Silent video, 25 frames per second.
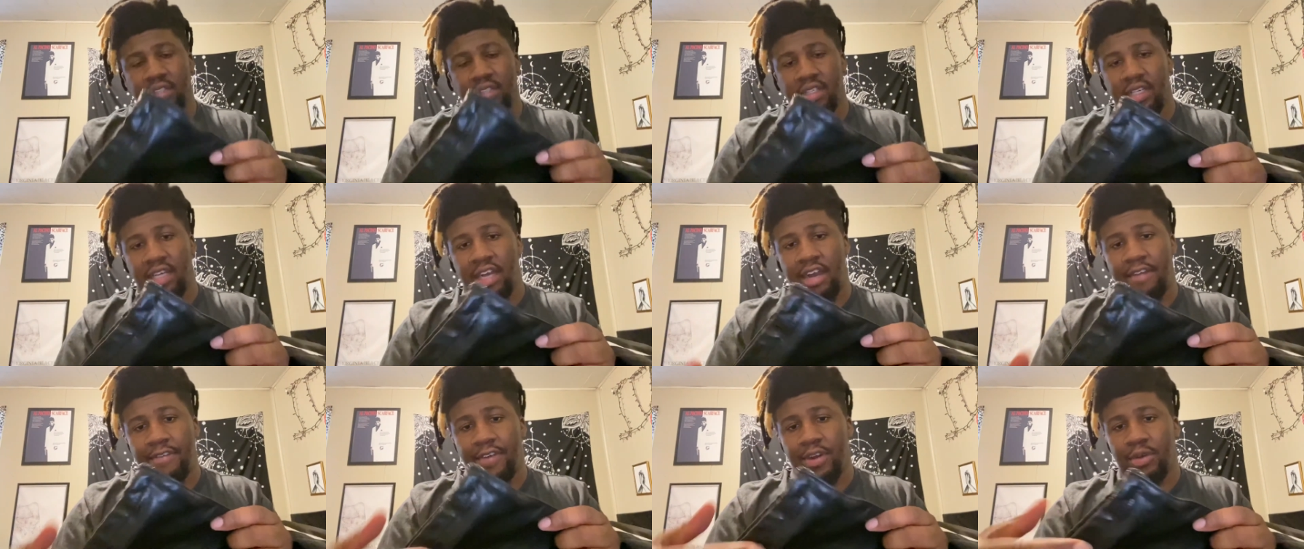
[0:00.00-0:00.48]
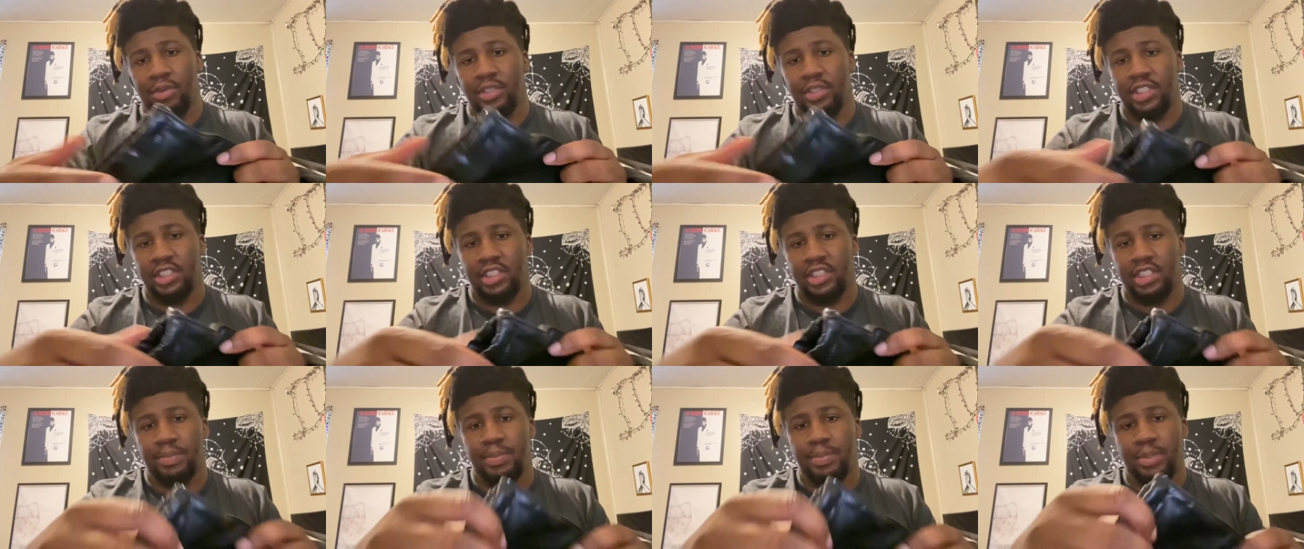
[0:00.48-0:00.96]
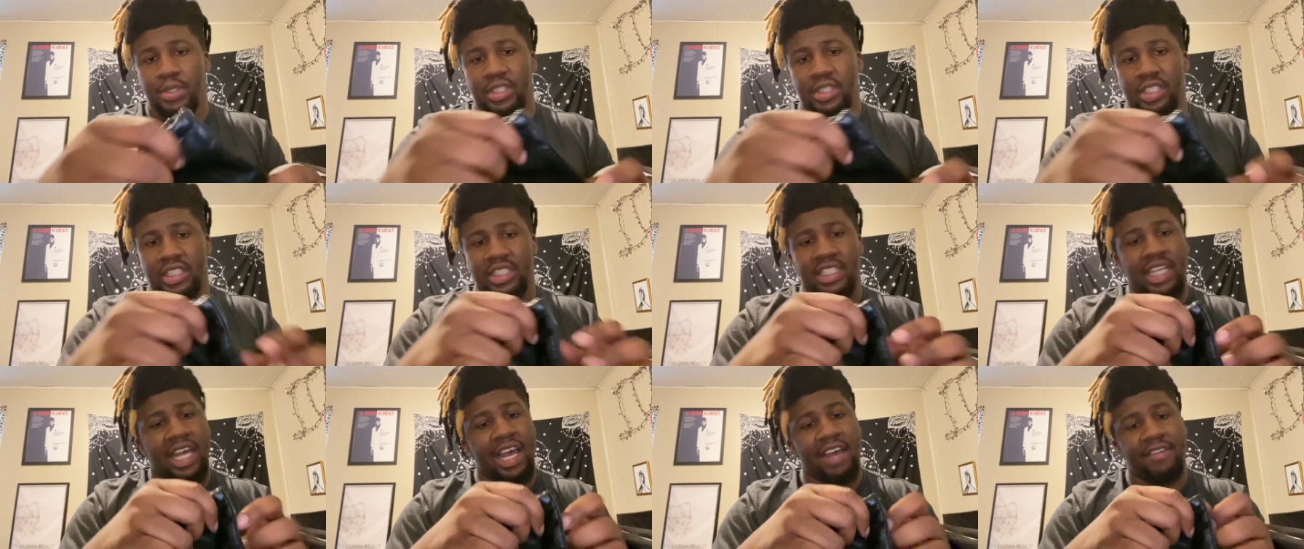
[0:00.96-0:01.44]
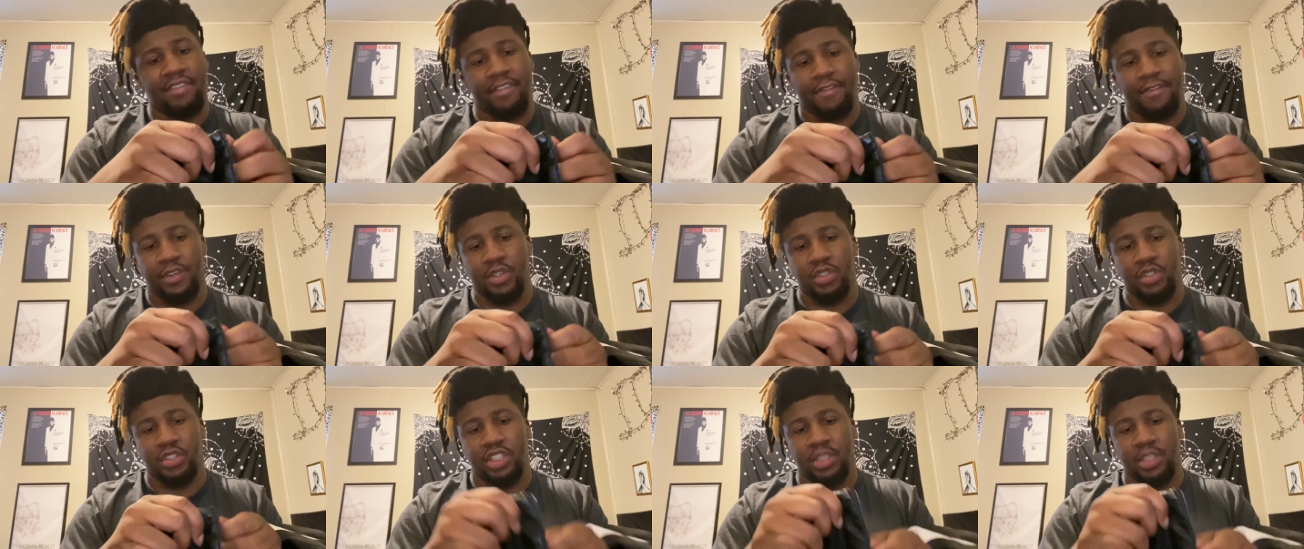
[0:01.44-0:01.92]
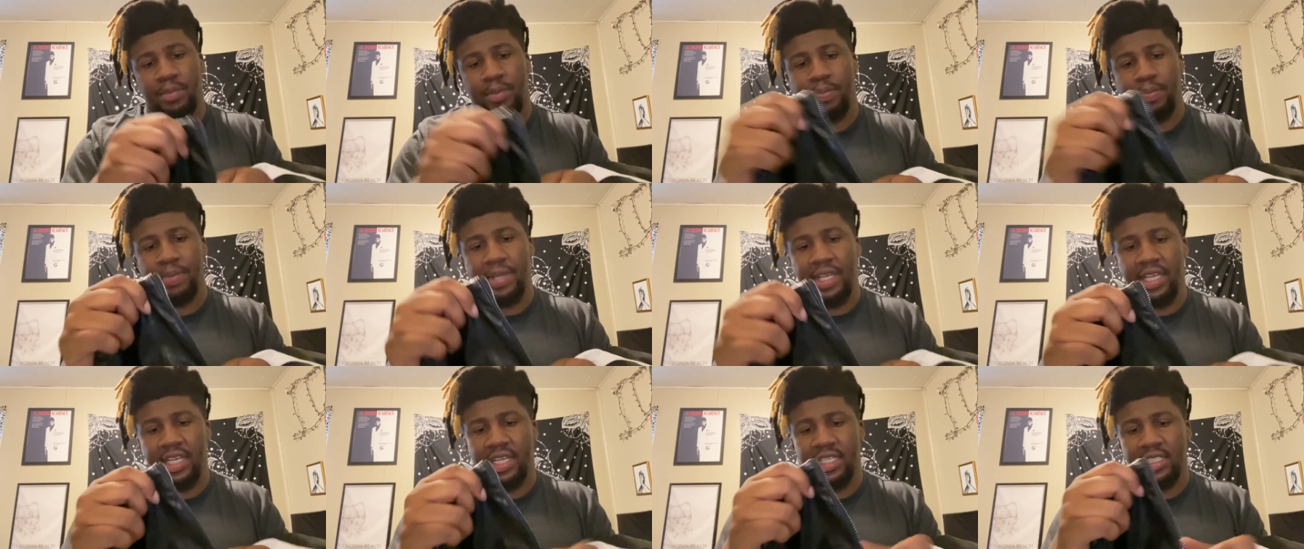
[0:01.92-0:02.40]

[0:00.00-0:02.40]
fuck with the zipper shits. I have a few zipper pants.